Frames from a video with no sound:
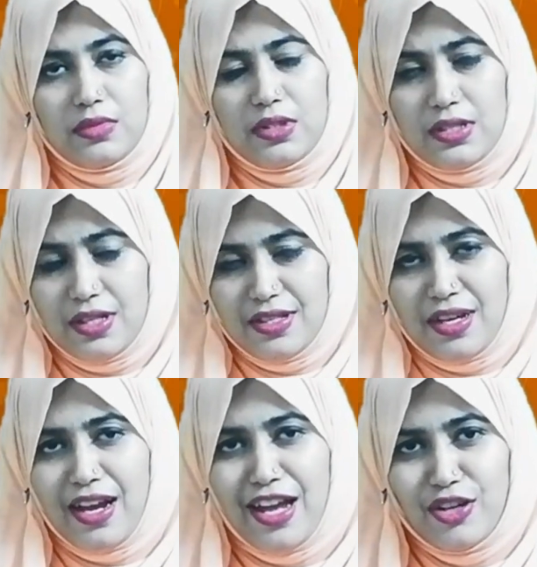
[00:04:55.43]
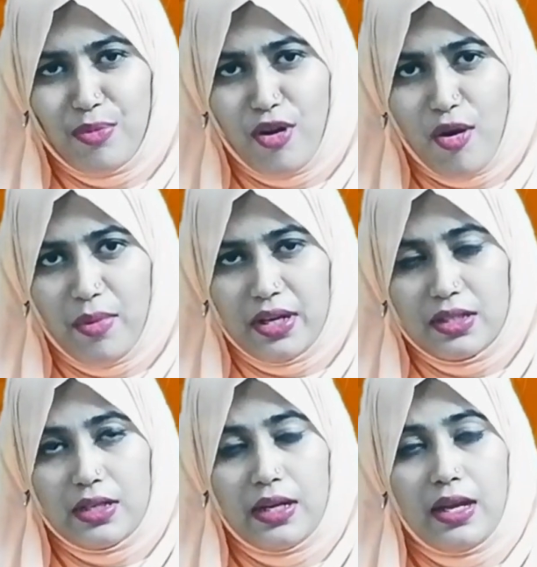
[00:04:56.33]
This is a kind of command.
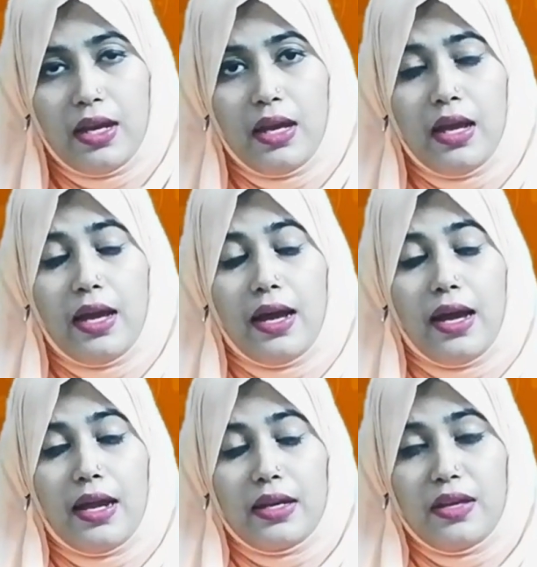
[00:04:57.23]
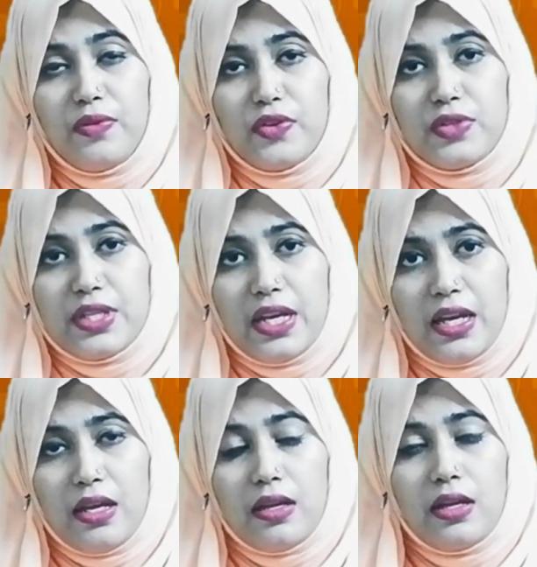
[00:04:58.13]
And if you
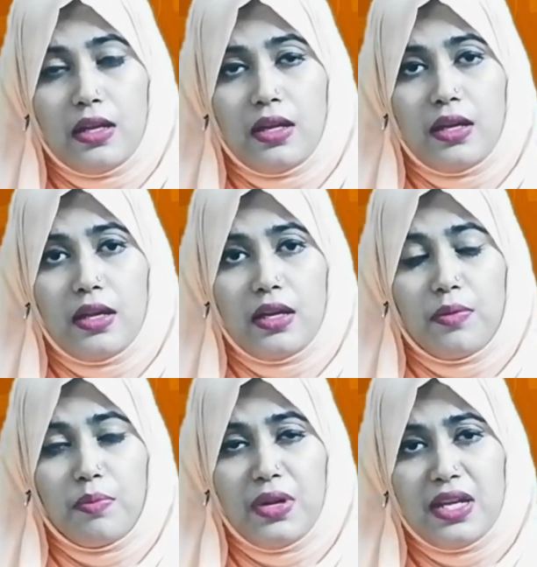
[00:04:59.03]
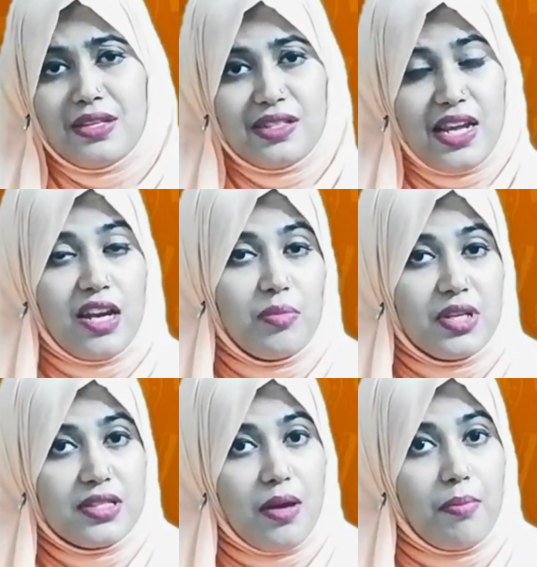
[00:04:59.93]
say, please lend
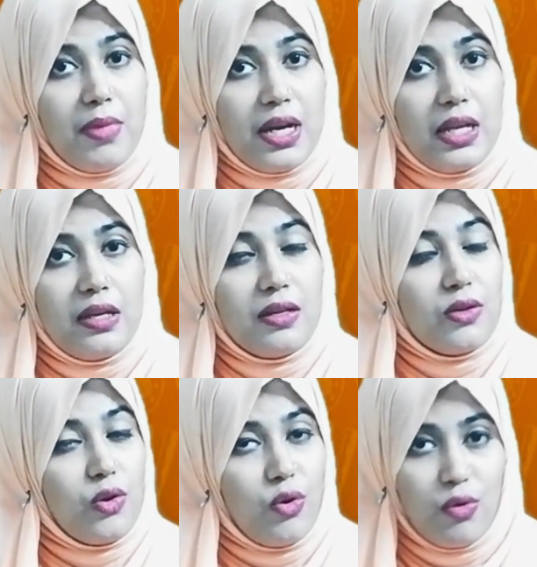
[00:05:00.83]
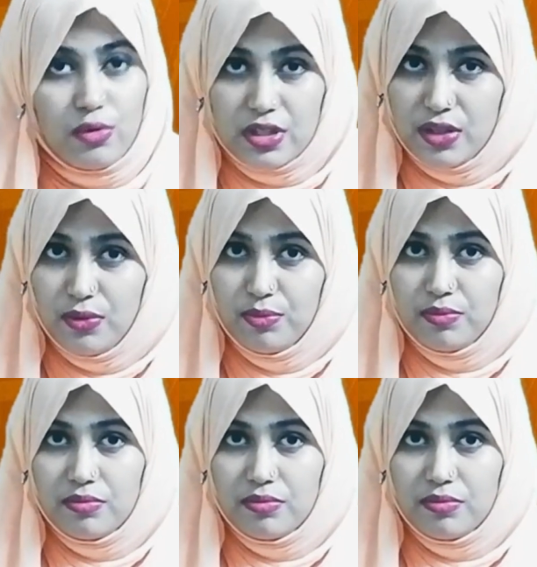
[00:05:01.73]
me some money, won't you?